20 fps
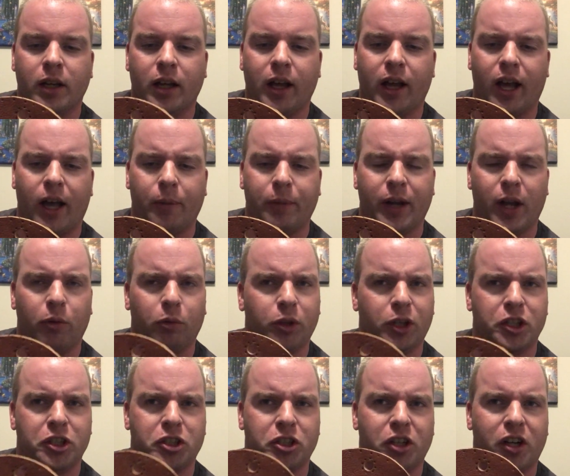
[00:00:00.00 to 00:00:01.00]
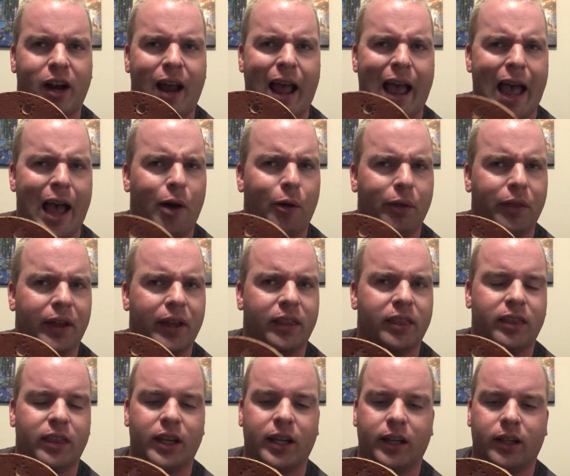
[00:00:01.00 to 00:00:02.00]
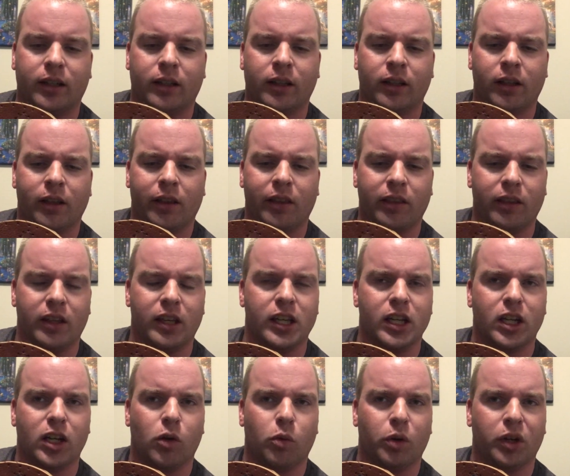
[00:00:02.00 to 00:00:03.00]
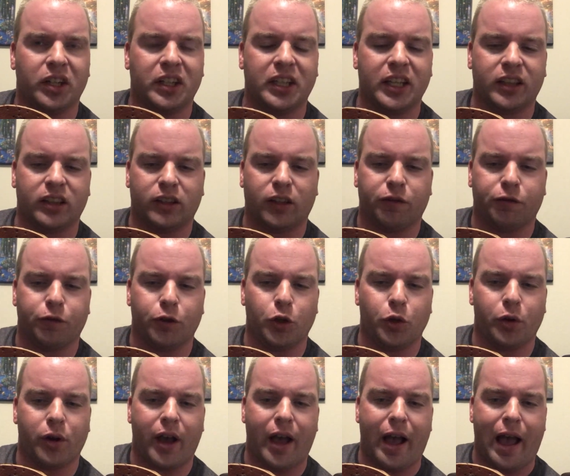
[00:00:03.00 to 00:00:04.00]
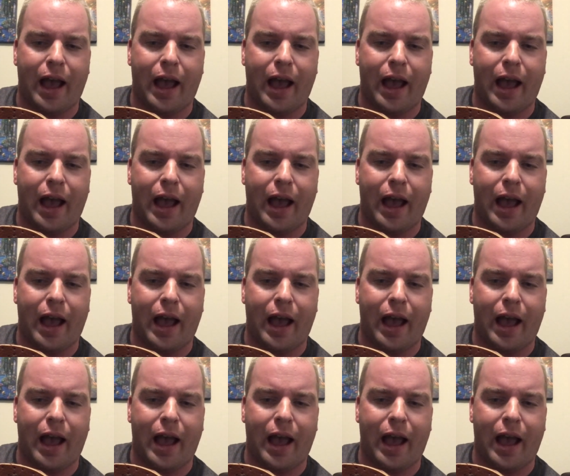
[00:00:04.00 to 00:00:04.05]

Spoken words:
I'm not really sure how they think the eagle would get the food